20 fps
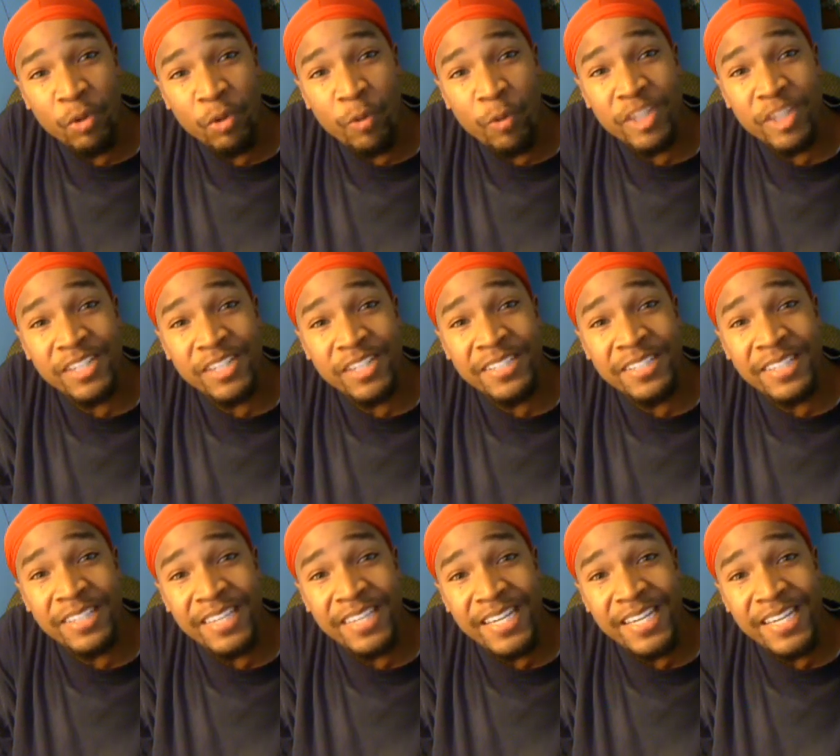which is
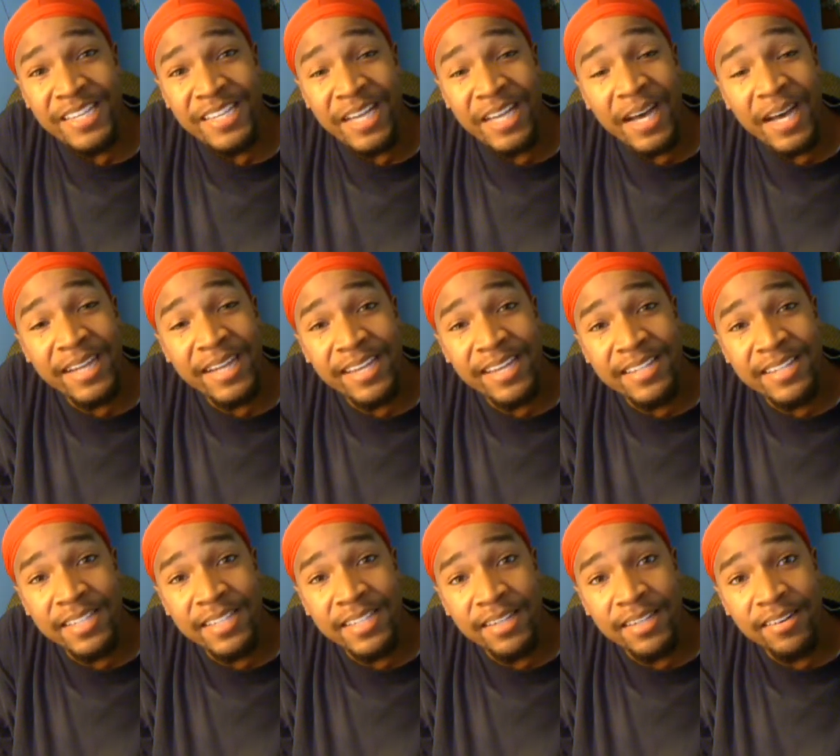indeed the
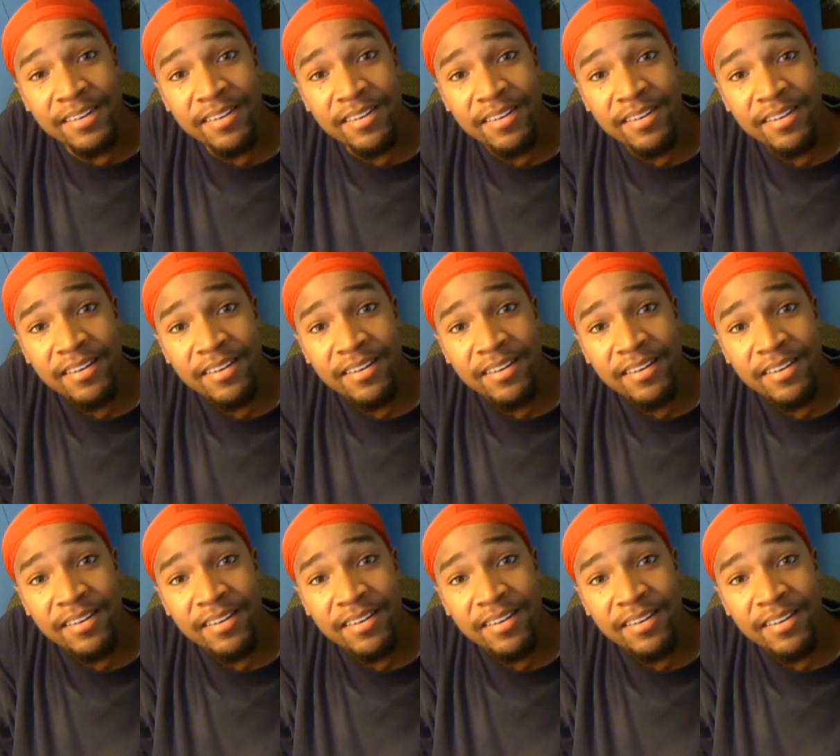ecclesia,